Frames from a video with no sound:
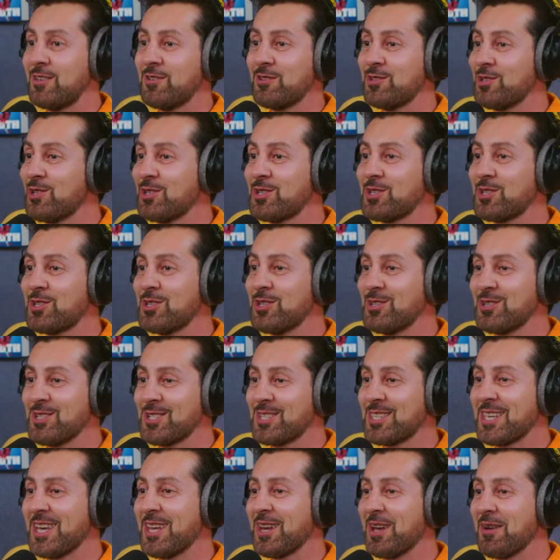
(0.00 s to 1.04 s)
You just you
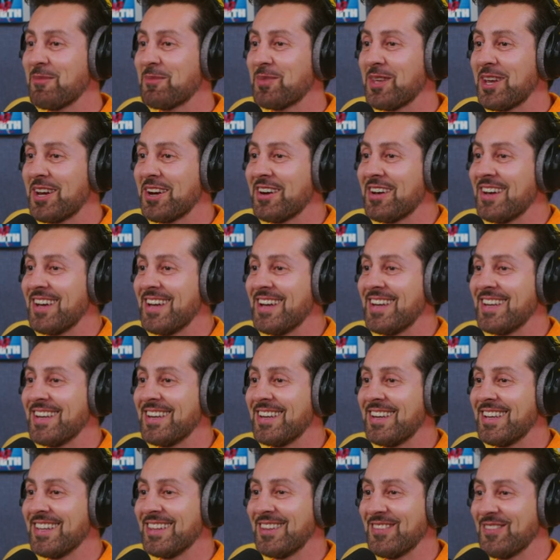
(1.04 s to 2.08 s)
just get up there,
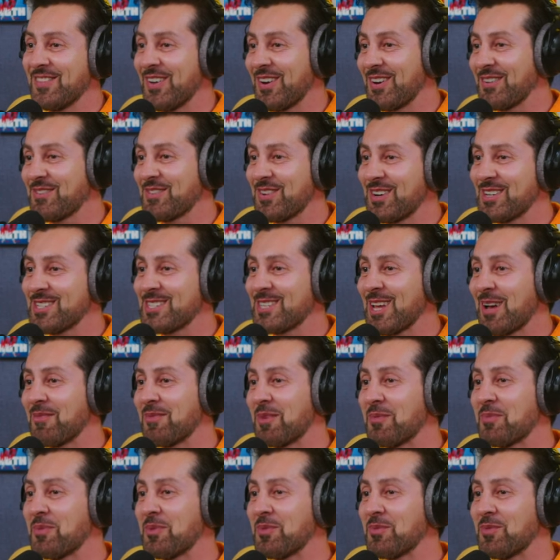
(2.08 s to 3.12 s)
and the very first time
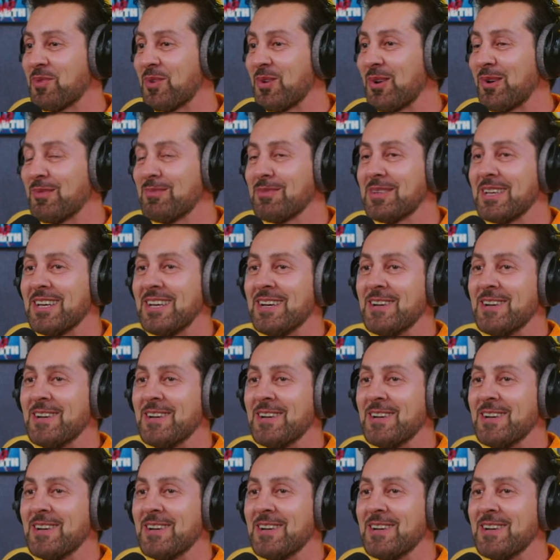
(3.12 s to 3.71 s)
you performed